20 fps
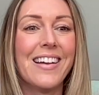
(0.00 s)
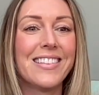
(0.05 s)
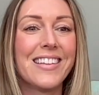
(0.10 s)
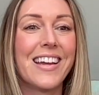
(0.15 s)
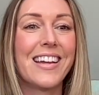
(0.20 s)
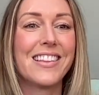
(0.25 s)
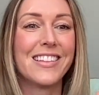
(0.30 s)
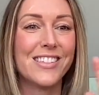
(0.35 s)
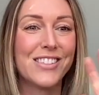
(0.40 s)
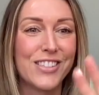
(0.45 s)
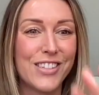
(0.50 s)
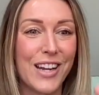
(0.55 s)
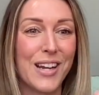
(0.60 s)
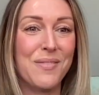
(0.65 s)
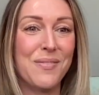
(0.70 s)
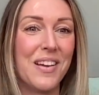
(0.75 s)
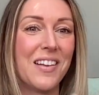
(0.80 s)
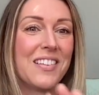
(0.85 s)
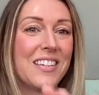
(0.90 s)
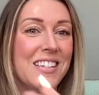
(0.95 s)
Like,
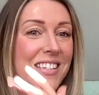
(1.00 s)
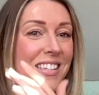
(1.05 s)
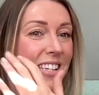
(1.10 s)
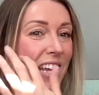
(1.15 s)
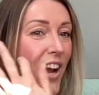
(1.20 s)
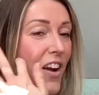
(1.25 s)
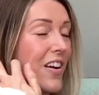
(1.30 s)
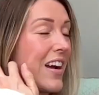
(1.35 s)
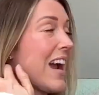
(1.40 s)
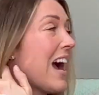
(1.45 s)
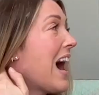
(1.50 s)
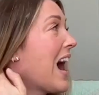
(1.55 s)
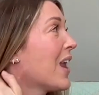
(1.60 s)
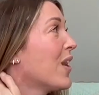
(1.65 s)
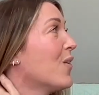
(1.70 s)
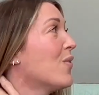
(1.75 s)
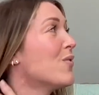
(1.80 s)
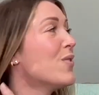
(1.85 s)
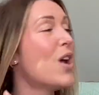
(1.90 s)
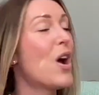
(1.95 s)
legitimately scary. I
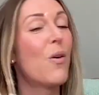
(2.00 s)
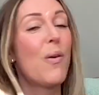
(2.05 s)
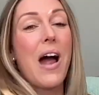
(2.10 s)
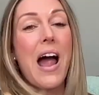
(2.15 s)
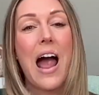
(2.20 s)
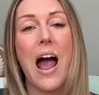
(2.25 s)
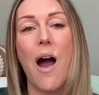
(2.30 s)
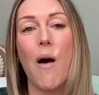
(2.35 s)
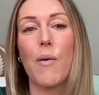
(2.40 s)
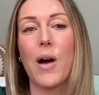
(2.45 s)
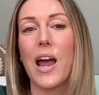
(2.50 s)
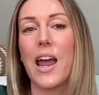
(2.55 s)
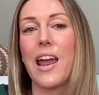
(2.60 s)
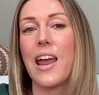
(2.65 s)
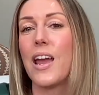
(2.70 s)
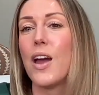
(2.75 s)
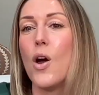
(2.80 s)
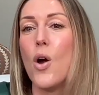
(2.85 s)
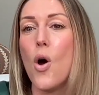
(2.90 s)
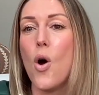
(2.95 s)
don't know how
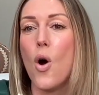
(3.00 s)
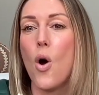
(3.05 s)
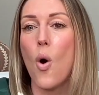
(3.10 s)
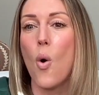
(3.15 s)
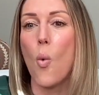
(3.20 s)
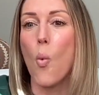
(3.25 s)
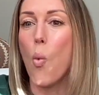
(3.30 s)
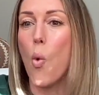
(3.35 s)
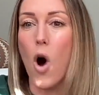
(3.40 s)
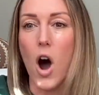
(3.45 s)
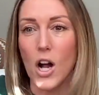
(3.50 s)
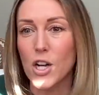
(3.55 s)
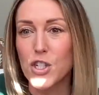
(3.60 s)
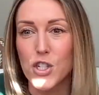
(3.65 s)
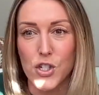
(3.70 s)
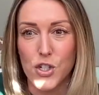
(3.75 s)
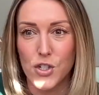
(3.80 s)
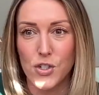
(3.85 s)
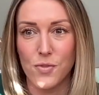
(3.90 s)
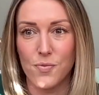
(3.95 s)
I
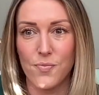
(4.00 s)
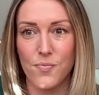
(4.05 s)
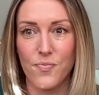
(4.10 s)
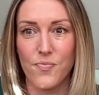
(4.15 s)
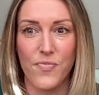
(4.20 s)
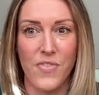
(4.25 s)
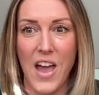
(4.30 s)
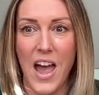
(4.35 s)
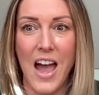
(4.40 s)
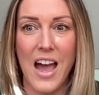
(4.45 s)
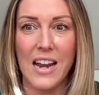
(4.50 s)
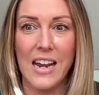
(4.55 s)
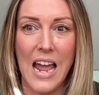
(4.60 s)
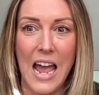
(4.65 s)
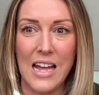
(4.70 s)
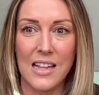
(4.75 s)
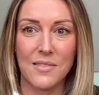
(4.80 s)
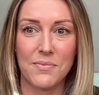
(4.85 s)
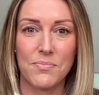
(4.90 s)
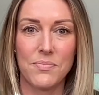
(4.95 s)
watched that
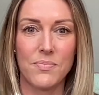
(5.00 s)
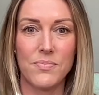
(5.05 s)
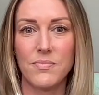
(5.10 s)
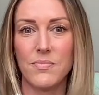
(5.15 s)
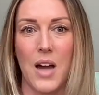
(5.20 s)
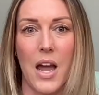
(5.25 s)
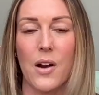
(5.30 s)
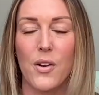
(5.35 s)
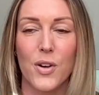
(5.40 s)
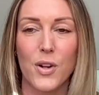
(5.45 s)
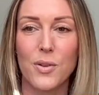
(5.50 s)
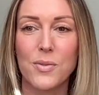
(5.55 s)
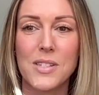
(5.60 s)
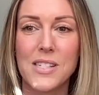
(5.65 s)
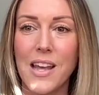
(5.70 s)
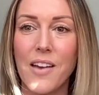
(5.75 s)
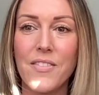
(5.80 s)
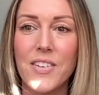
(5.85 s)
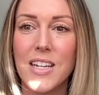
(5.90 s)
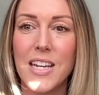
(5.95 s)
at, I don't know,
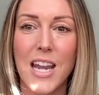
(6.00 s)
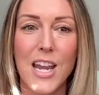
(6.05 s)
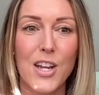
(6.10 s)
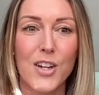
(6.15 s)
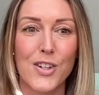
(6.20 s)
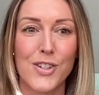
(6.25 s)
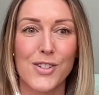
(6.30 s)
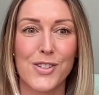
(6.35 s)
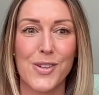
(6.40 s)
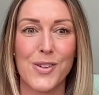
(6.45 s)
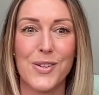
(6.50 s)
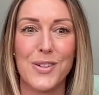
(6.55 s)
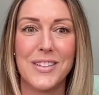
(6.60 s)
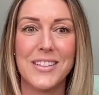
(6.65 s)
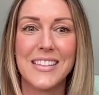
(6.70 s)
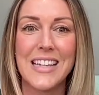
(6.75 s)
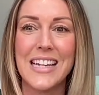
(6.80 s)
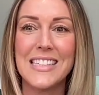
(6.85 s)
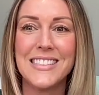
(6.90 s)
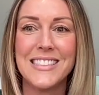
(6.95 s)
7, 8 years
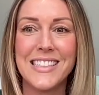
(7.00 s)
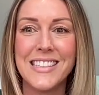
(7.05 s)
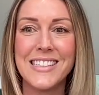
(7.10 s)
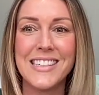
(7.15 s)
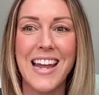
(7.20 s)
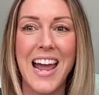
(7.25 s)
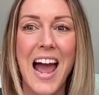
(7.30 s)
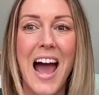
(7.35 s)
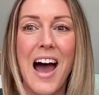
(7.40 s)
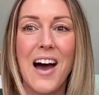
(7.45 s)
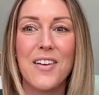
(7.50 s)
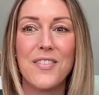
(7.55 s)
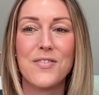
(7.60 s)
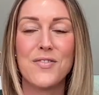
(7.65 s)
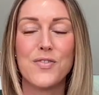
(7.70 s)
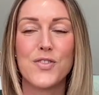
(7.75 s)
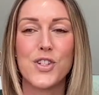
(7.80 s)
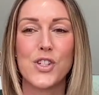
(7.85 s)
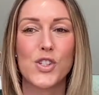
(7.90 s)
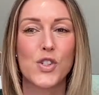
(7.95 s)
old and didn't have
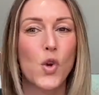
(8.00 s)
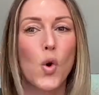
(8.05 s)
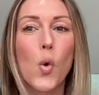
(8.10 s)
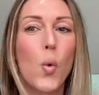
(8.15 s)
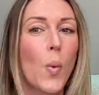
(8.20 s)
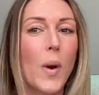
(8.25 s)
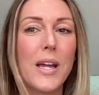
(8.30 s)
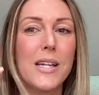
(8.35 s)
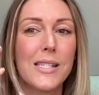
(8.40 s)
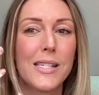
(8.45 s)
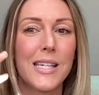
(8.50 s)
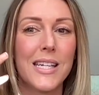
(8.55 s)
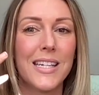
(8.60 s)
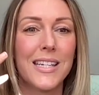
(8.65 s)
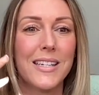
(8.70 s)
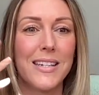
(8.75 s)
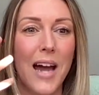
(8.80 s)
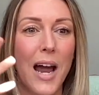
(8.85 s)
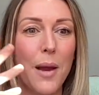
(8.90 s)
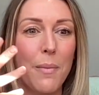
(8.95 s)
just crazy
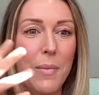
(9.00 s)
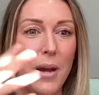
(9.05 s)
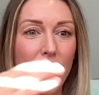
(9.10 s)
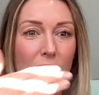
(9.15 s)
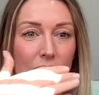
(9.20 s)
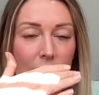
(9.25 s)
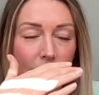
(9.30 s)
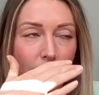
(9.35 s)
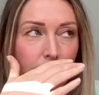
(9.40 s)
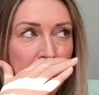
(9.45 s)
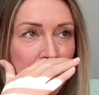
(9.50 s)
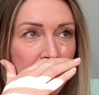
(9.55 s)
nightmares.